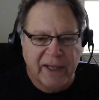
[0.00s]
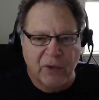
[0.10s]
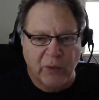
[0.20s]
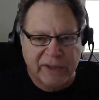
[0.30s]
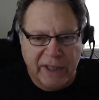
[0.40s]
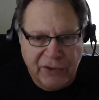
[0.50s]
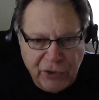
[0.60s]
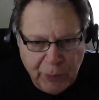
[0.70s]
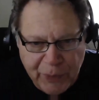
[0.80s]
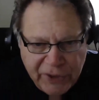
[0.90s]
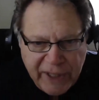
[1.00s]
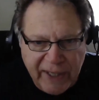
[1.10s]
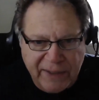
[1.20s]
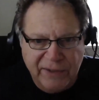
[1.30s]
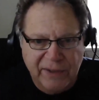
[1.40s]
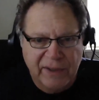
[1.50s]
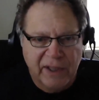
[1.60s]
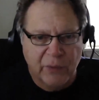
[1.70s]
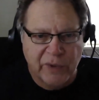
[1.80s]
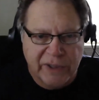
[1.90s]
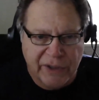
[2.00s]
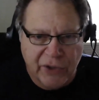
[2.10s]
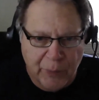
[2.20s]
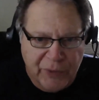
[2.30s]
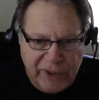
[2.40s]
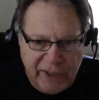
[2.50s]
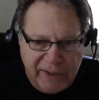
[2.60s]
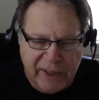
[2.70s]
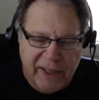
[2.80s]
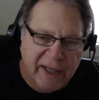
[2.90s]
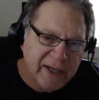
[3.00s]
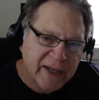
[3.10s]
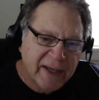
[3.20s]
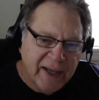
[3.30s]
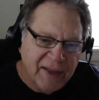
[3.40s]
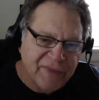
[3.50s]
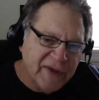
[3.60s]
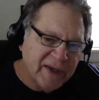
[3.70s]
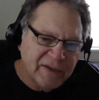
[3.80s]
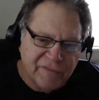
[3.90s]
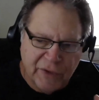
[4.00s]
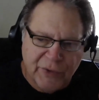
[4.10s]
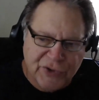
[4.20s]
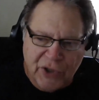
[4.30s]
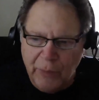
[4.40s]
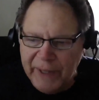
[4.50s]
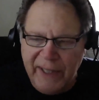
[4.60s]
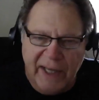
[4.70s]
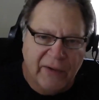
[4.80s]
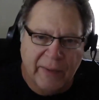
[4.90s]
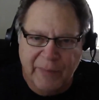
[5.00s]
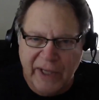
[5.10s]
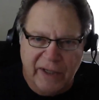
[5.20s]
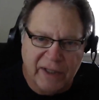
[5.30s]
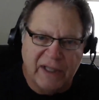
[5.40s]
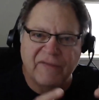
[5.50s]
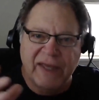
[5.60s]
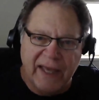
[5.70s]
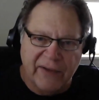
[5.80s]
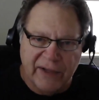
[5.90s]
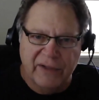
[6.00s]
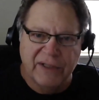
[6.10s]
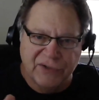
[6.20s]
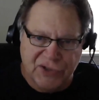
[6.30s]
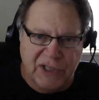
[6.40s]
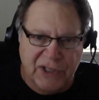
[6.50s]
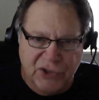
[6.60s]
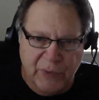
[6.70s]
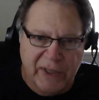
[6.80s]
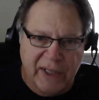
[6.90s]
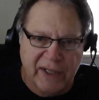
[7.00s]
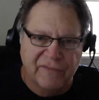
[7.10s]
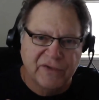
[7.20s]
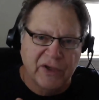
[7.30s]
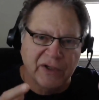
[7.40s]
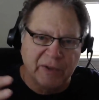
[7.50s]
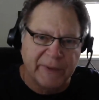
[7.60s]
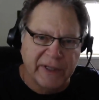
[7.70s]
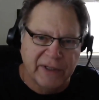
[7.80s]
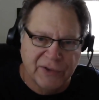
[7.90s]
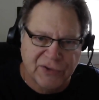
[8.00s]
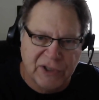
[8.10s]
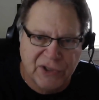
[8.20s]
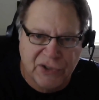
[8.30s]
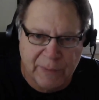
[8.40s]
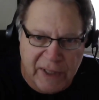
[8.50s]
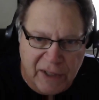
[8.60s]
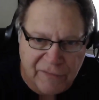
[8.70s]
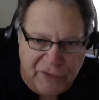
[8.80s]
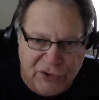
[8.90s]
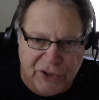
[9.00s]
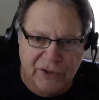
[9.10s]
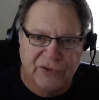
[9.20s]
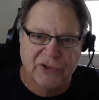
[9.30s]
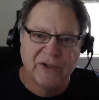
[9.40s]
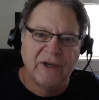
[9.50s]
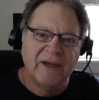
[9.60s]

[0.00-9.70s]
and what they do protect and what they don't protect. And I think the viewers know by now I'm kind of leaving out LLCs. We kind of talk about LLCs in many different shows.